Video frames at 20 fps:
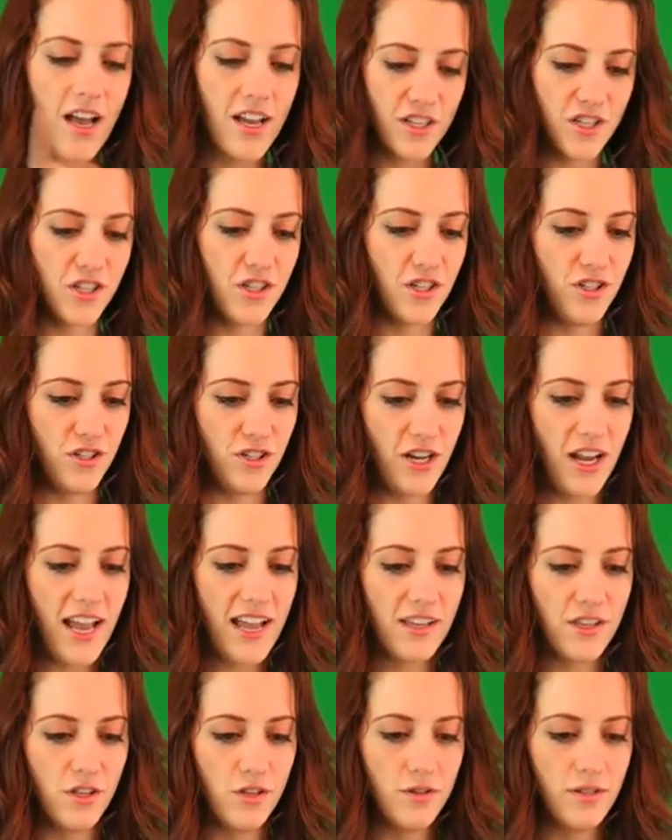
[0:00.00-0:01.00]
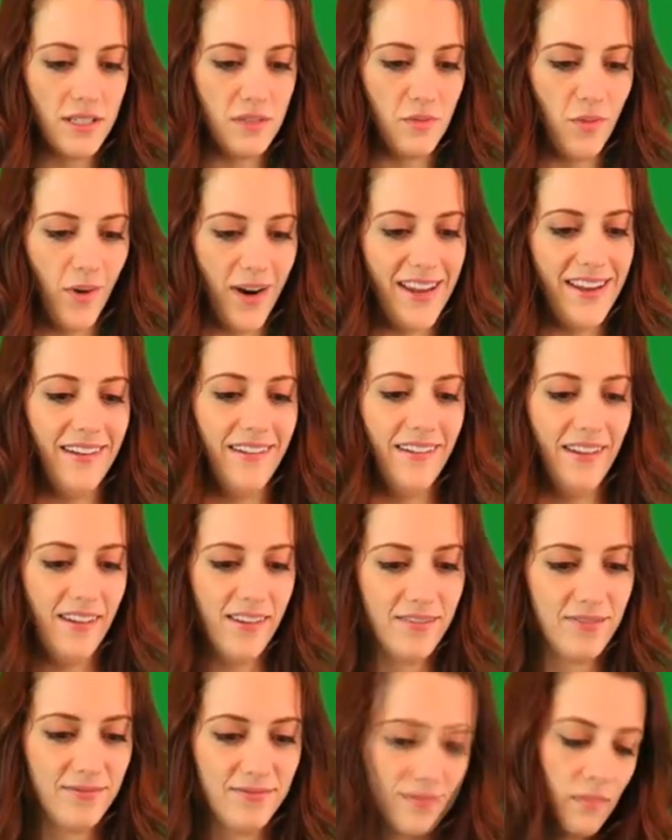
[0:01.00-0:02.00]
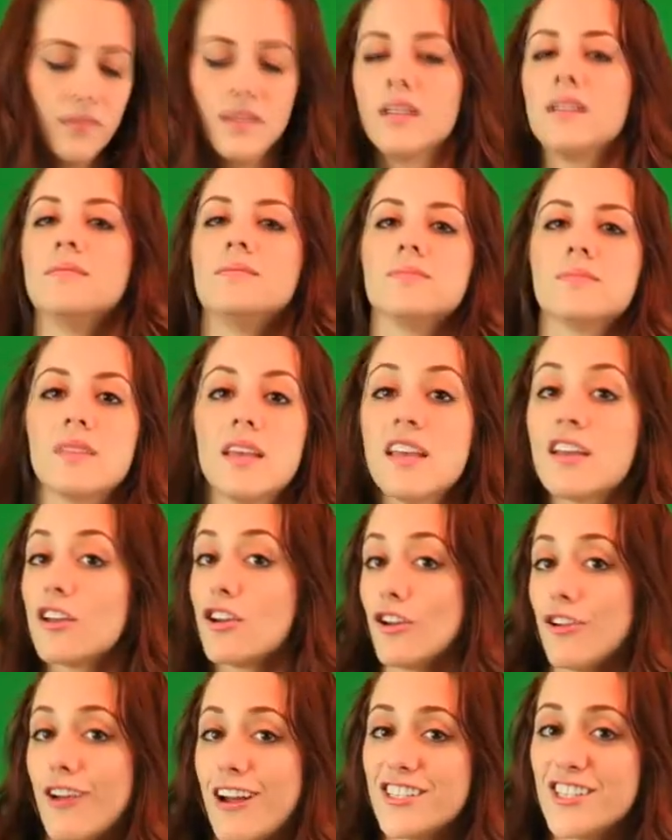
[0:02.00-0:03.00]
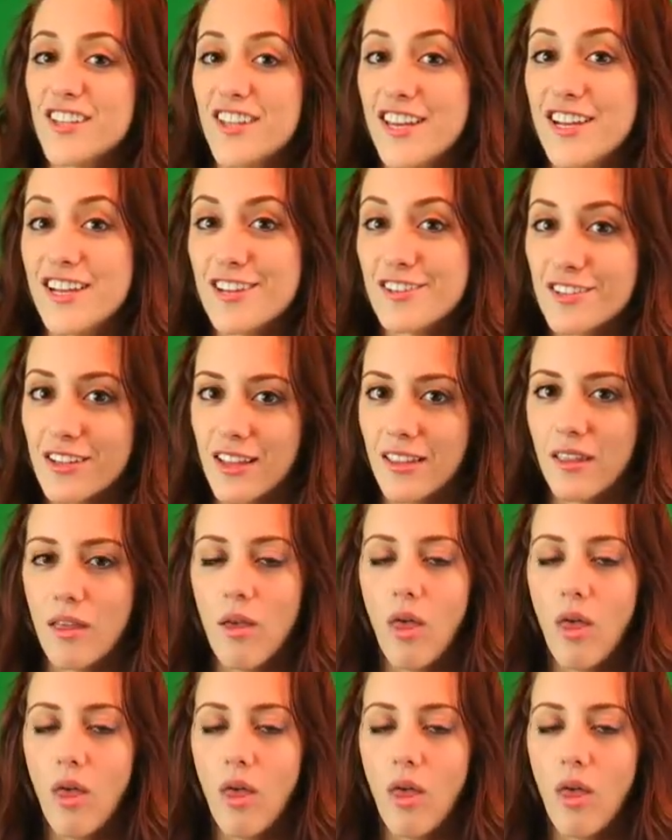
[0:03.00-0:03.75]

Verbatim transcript: Hush, Jack, you didn't win. Congratulations.